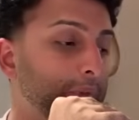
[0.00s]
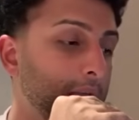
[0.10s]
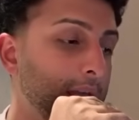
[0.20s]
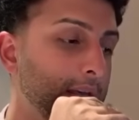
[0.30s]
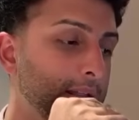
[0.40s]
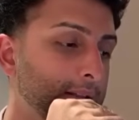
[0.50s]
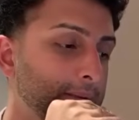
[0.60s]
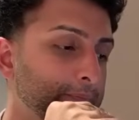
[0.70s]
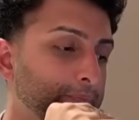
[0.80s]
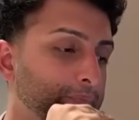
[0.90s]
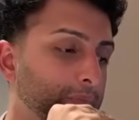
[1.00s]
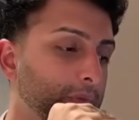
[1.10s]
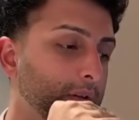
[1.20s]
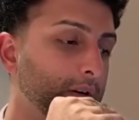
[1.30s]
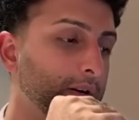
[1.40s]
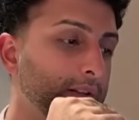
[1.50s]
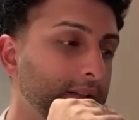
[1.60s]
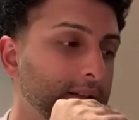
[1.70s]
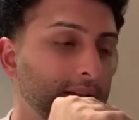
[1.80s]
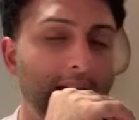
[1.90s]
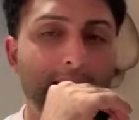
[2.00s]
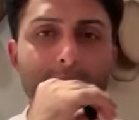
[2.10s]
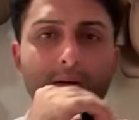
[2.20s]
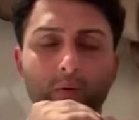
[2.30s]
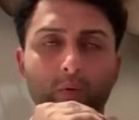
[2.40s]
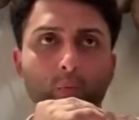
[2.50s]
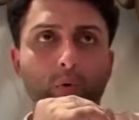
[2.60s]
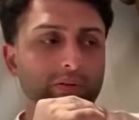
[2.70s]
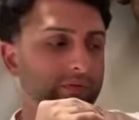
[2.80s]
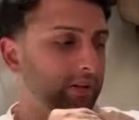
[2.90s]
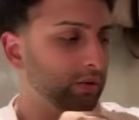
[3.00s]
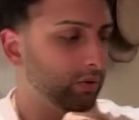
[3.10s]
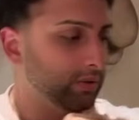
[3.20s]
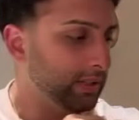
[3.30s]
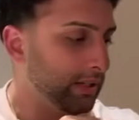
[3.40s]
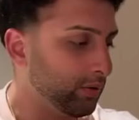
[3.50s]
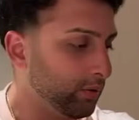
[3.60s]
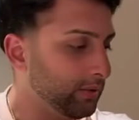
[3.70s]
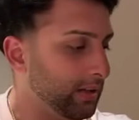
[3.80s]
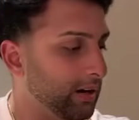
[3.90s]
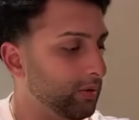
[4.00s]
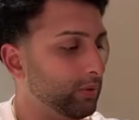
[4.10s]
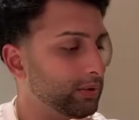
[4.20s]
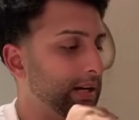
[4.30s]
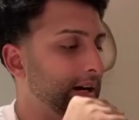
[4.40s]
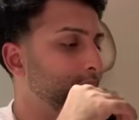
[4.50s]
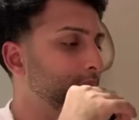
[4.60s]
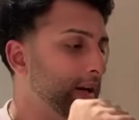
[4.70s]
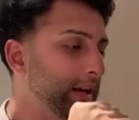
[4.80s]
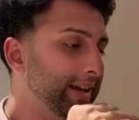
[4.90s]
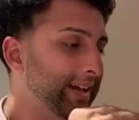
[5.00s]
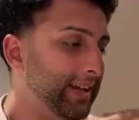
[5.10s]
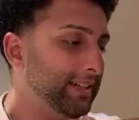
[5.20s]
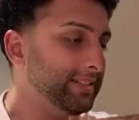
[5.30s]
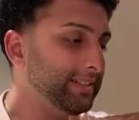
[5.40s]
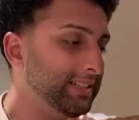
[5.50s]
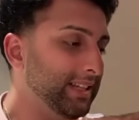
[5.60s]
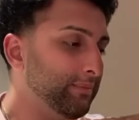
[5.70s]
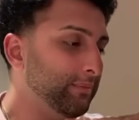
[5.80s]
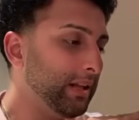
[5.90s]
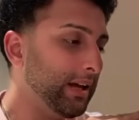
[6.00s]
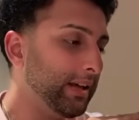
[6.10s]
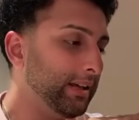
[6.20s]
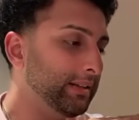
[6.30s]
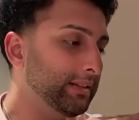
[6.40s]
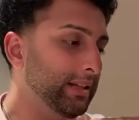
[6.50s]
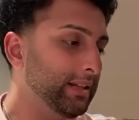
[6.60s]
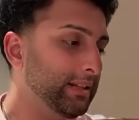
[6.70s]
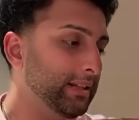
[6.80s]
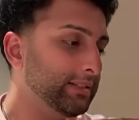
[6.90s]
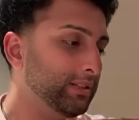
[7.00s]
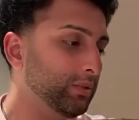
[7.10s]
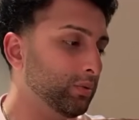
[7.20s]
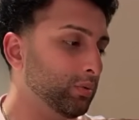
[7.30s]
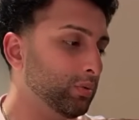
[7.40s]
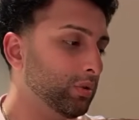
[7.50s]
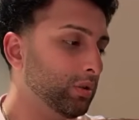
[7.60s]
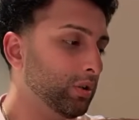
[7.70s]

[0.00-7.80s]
And early in the game, one of the notes I wrote down was how it seemed like DLSU